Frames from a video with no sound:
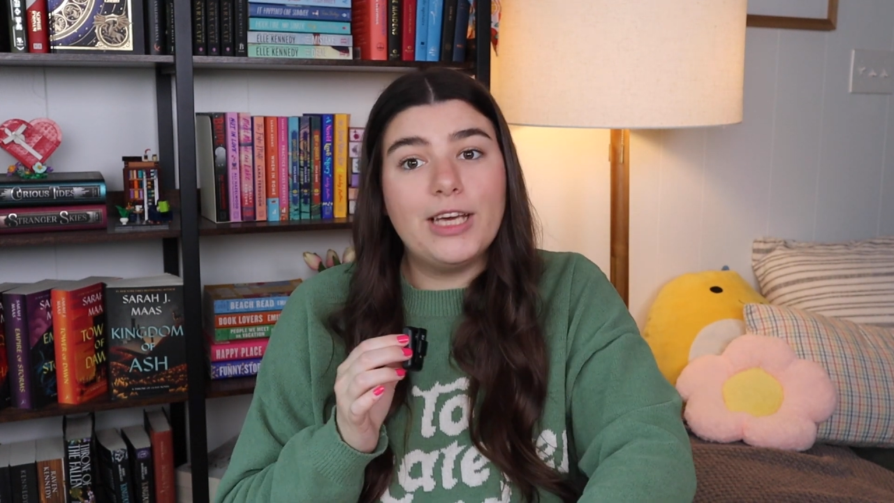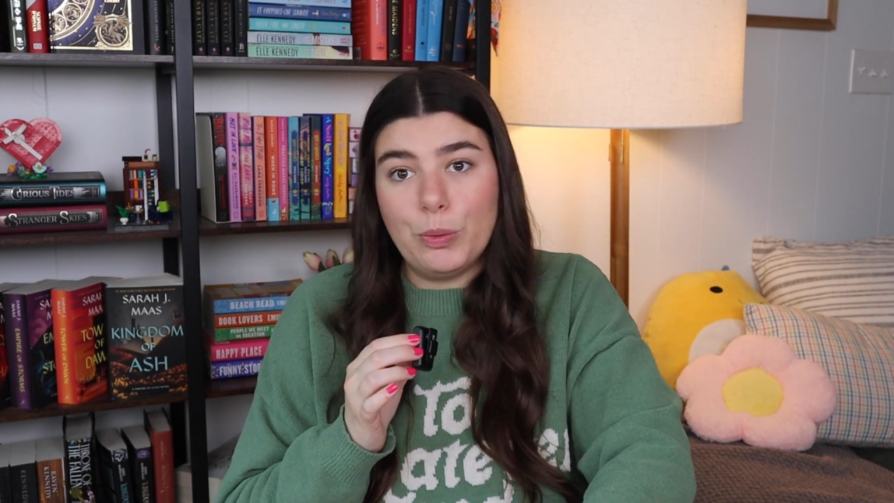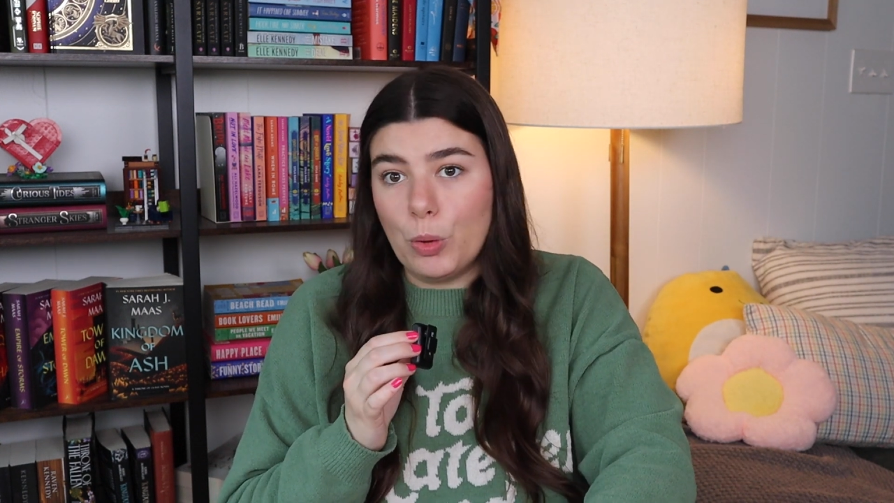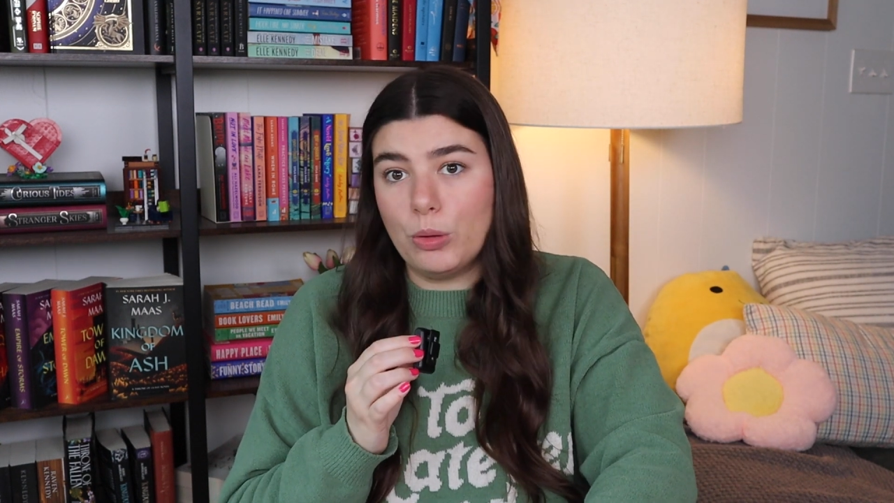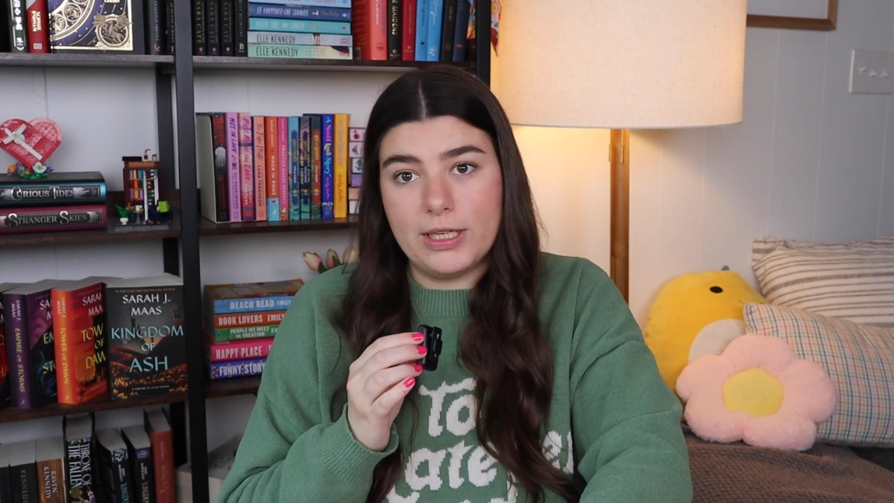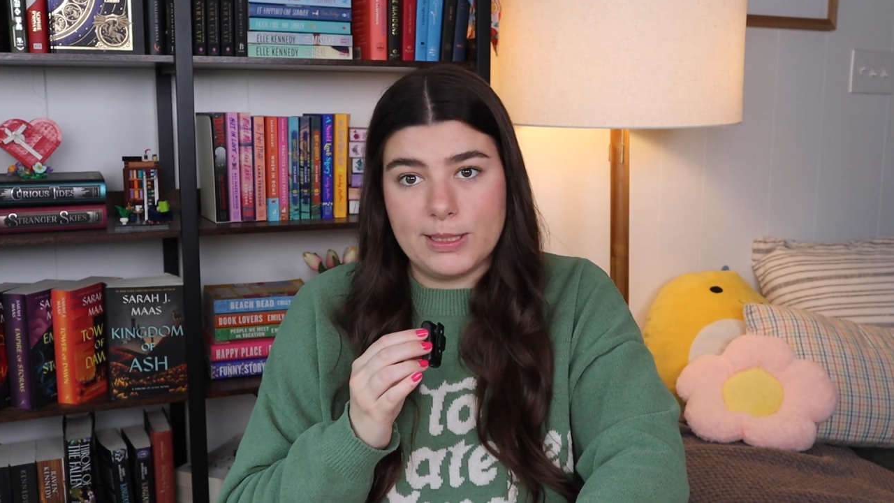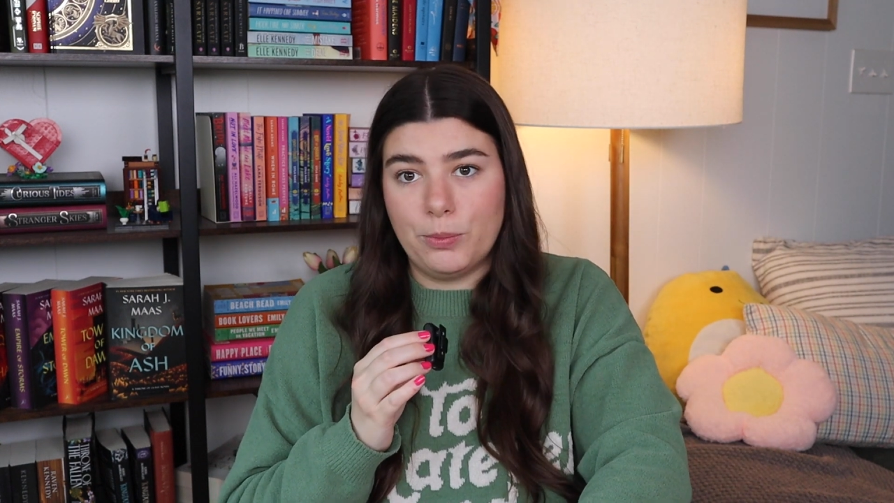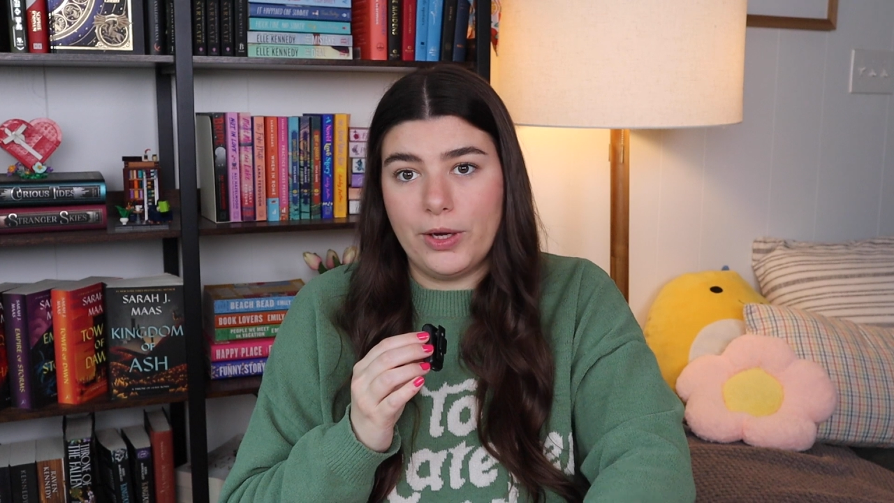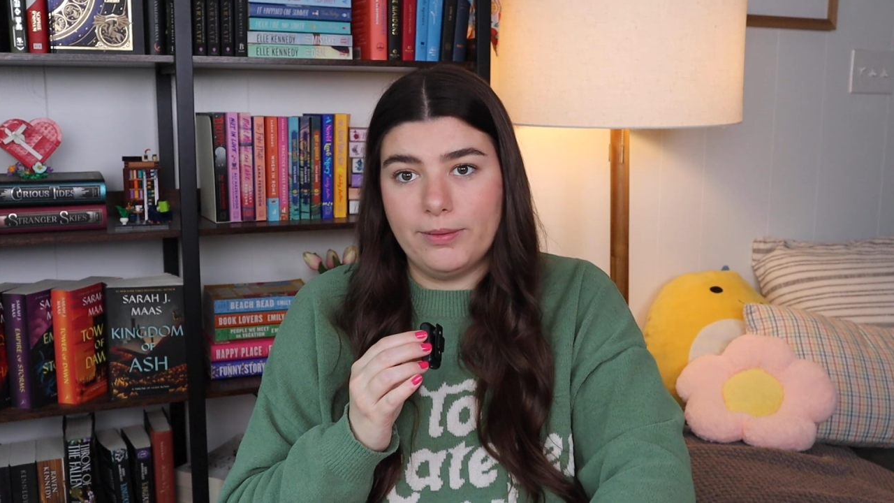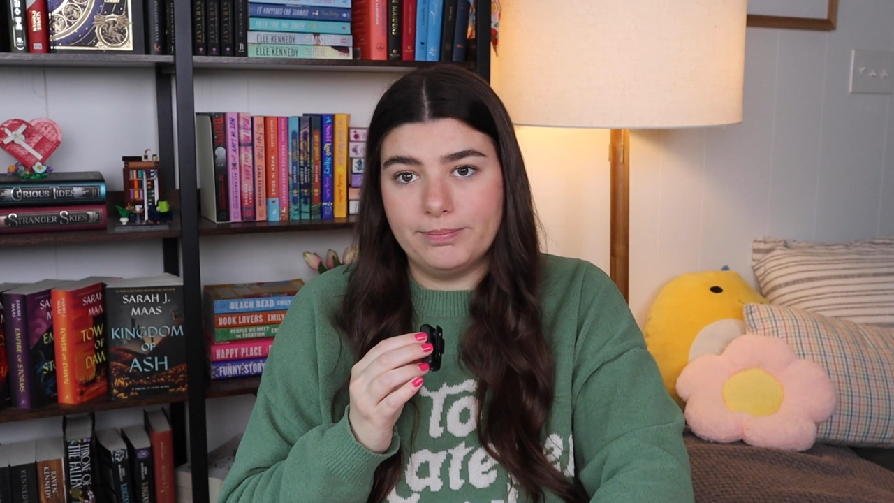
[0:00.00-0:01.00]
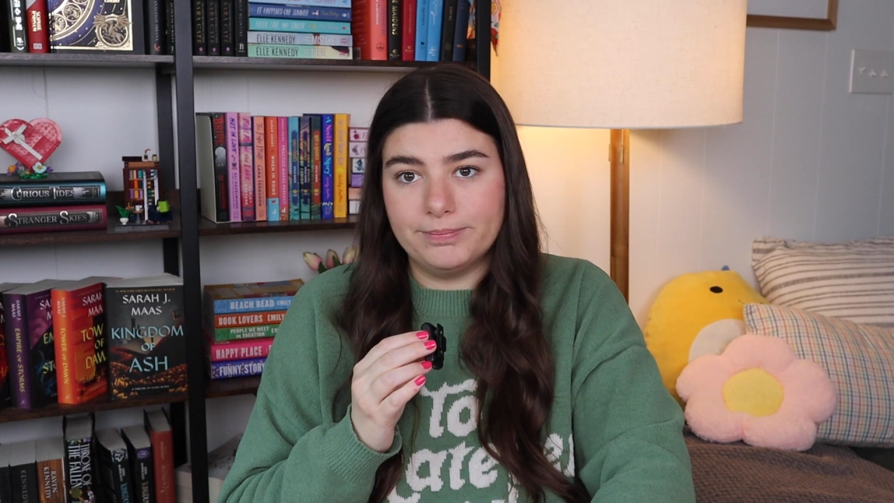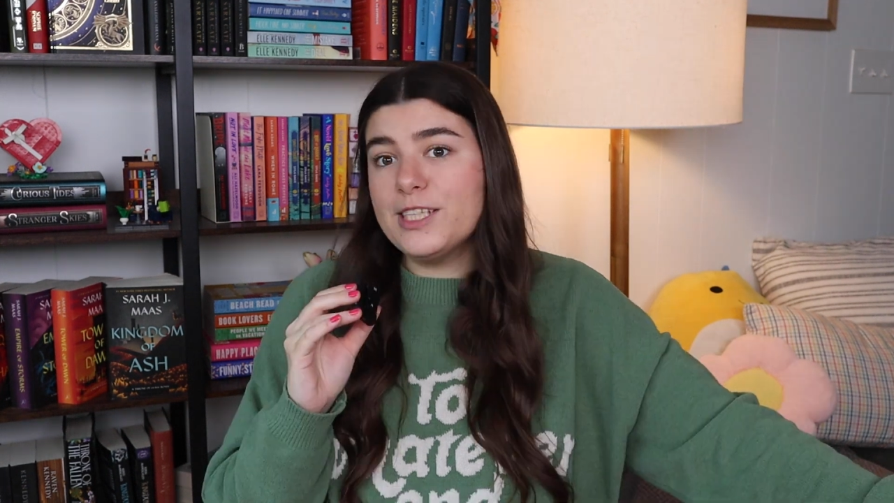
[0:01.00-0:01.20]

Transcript: it won't disappoint.